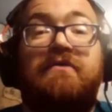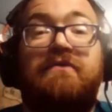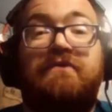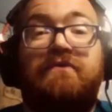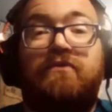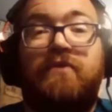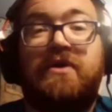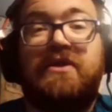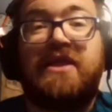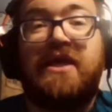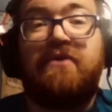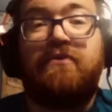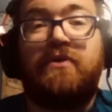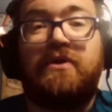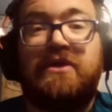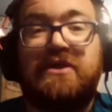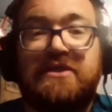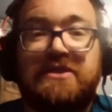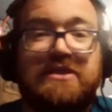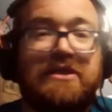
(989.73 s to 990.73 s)
what they would
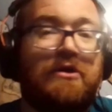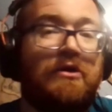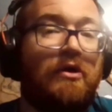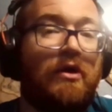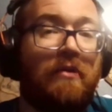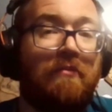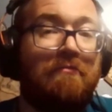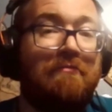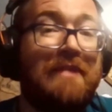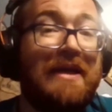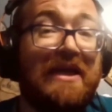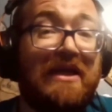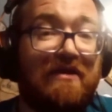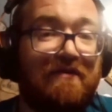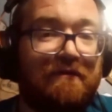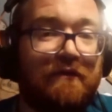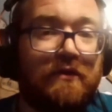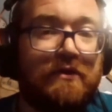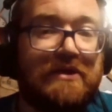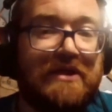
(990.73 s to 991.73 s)
consider a meaningful
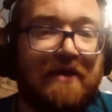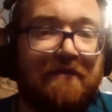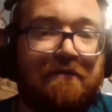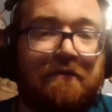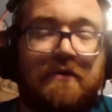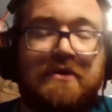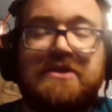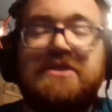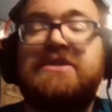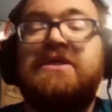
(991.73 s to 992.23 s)
difference